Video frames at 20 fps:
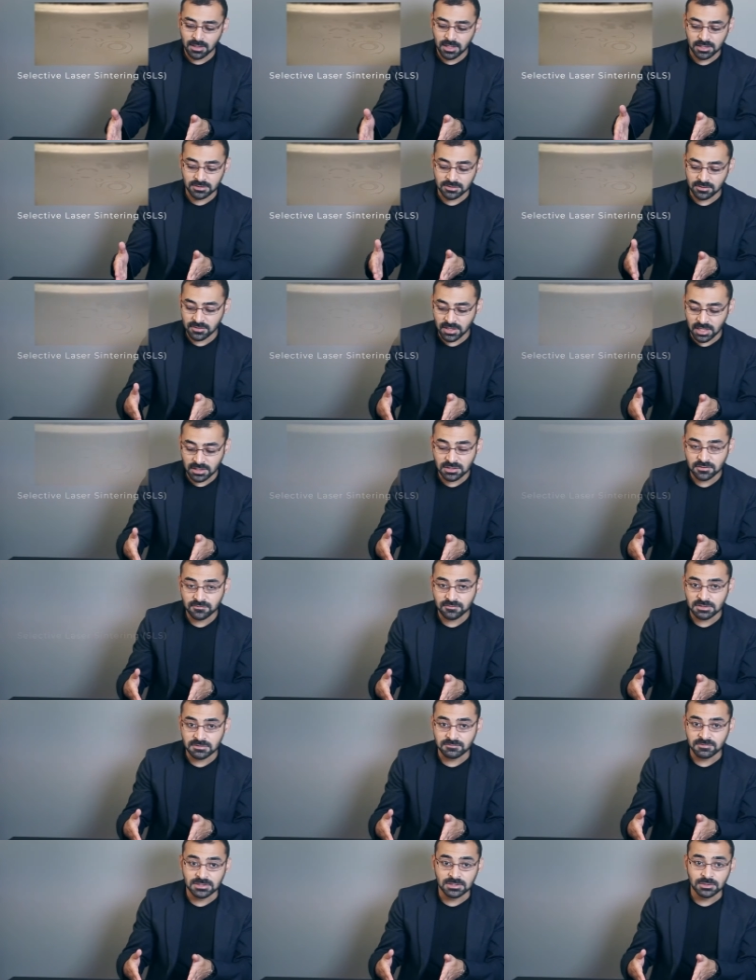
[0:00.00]
And at the end of
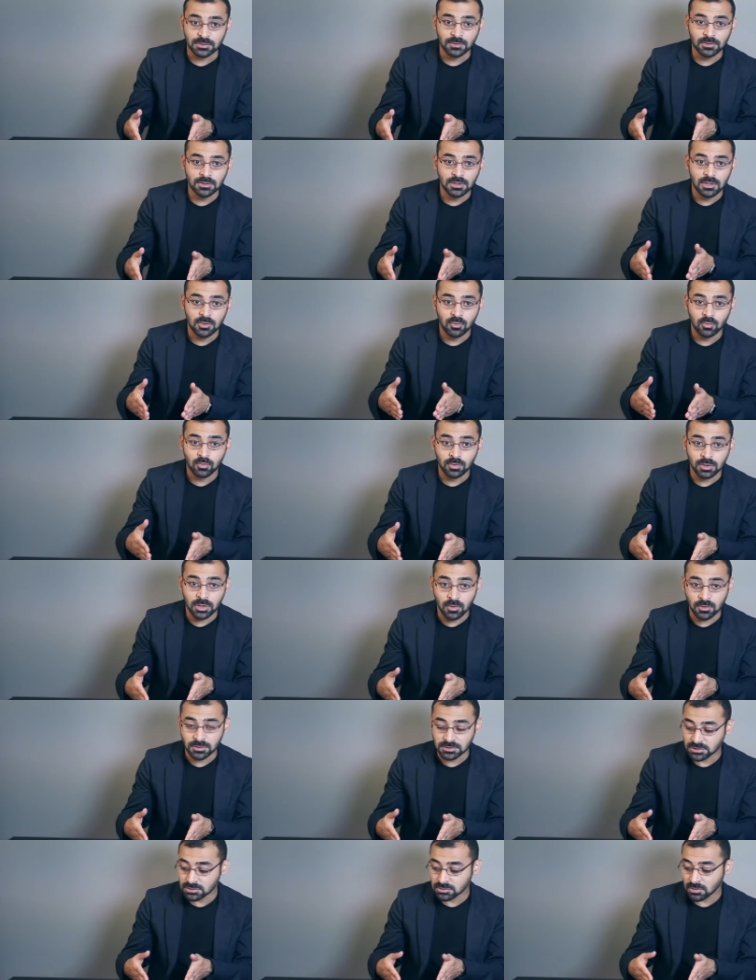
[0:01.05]
the video, we're
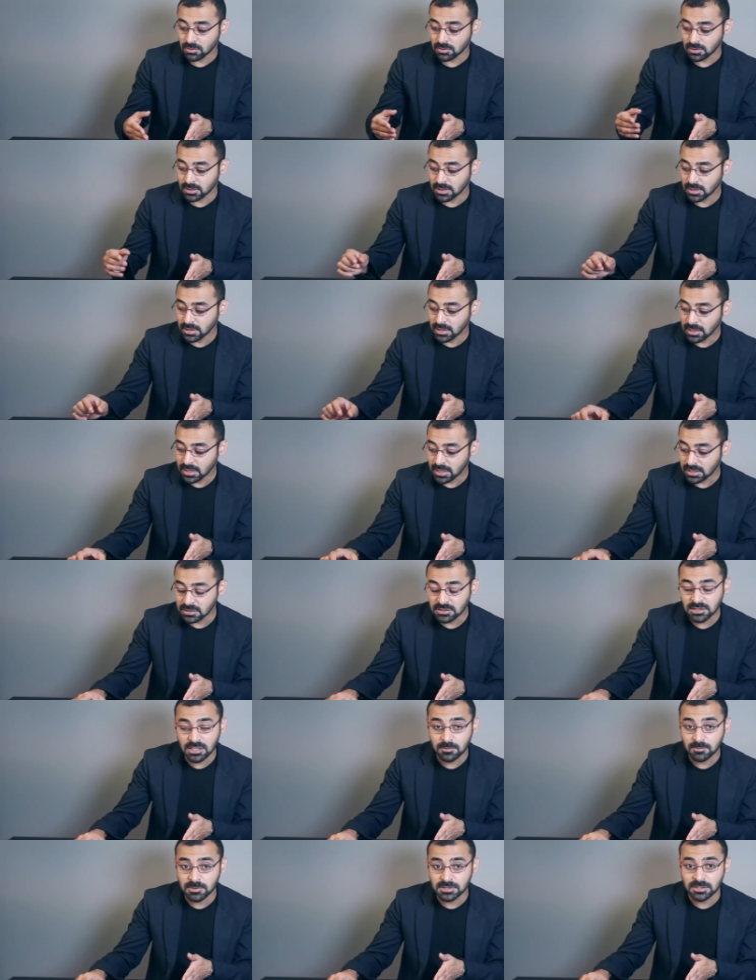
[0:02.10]
going to talk a
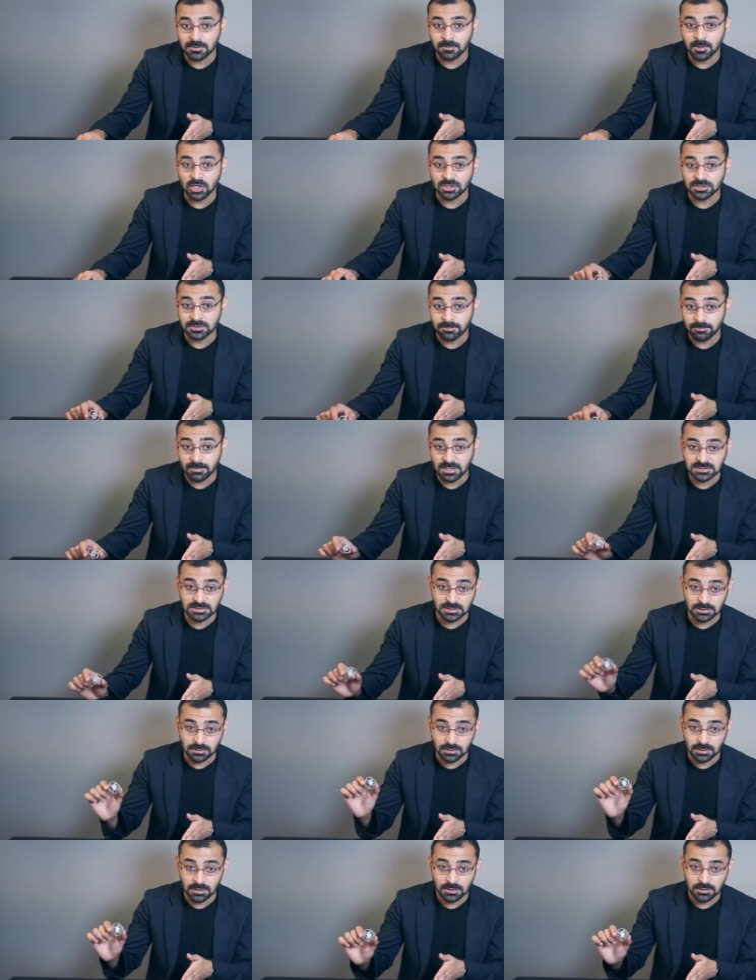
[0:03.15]
little bit about
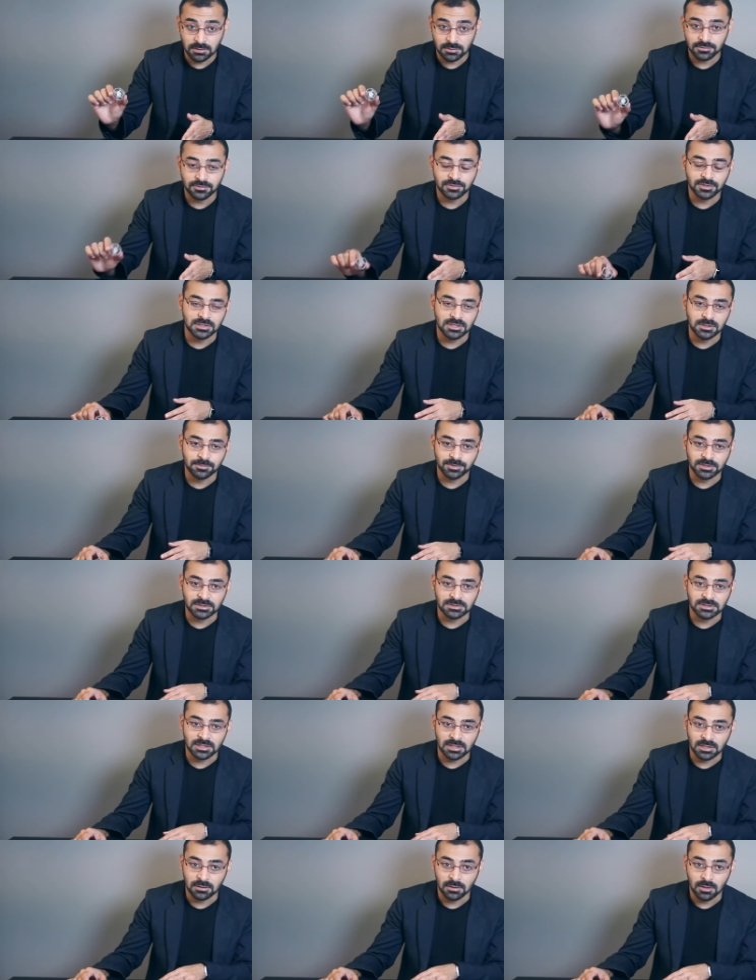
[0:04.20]
metal three D
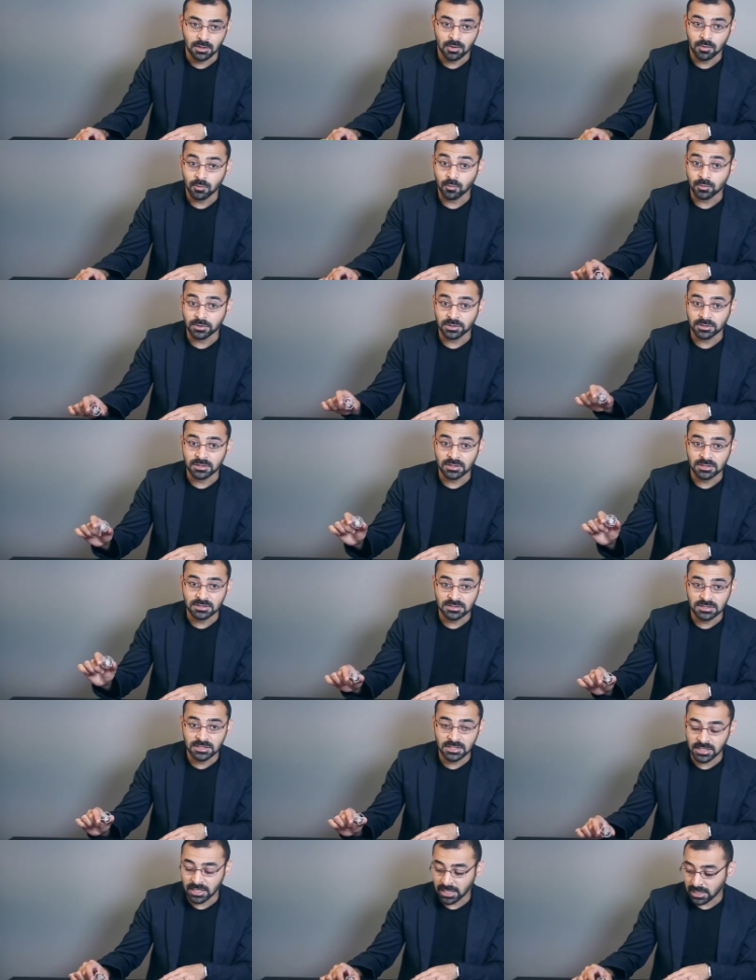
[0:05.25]
printing with
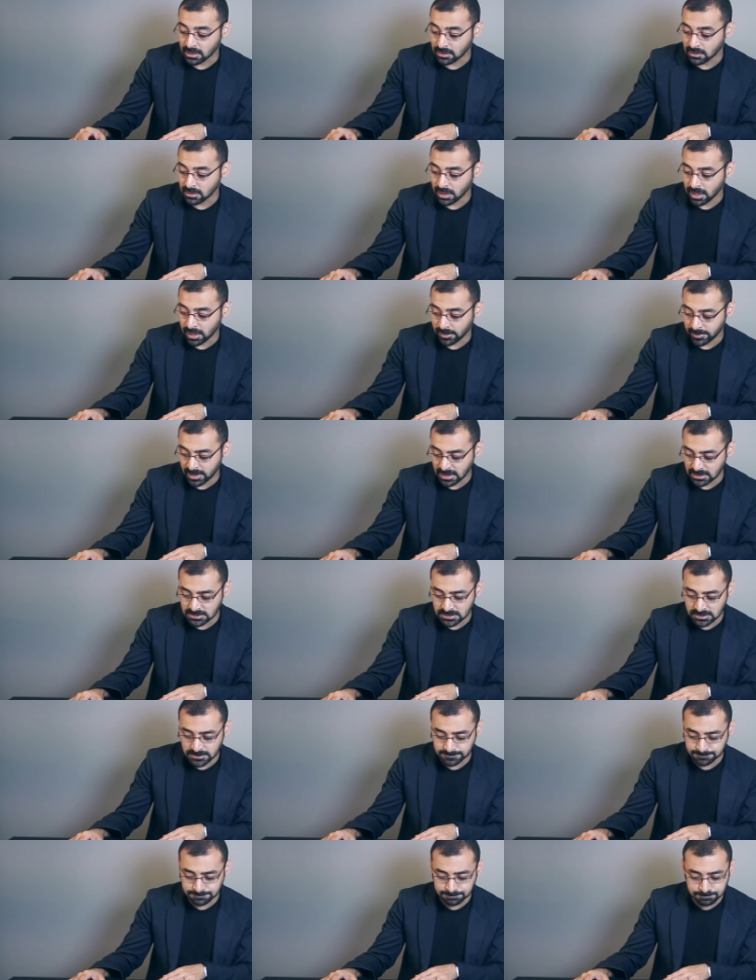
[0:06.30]
D L M
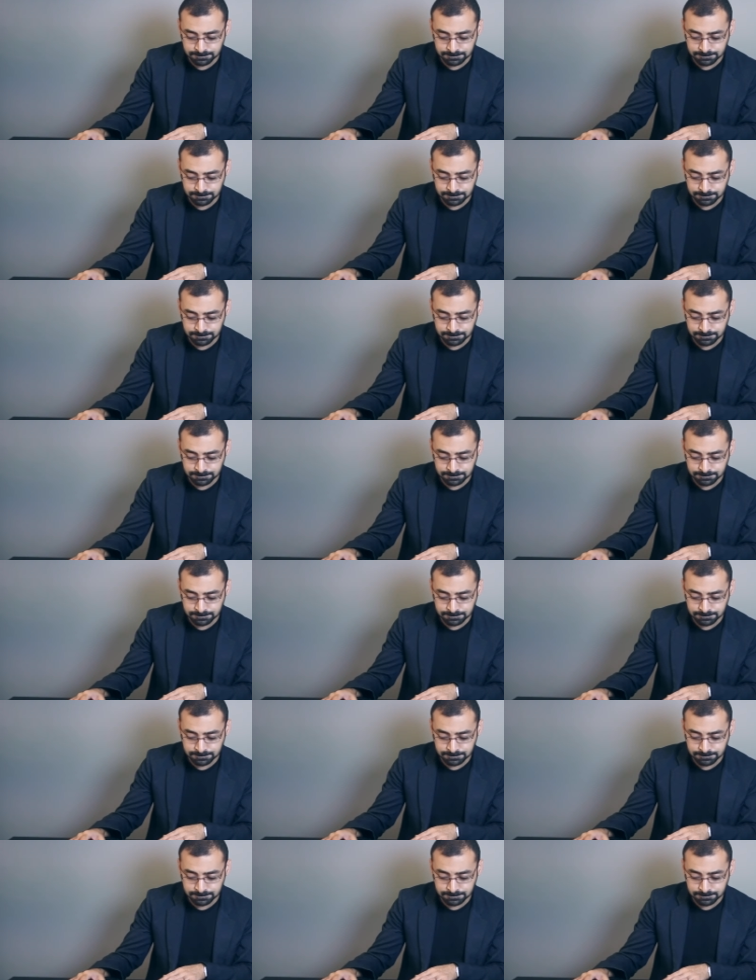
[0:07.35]
S.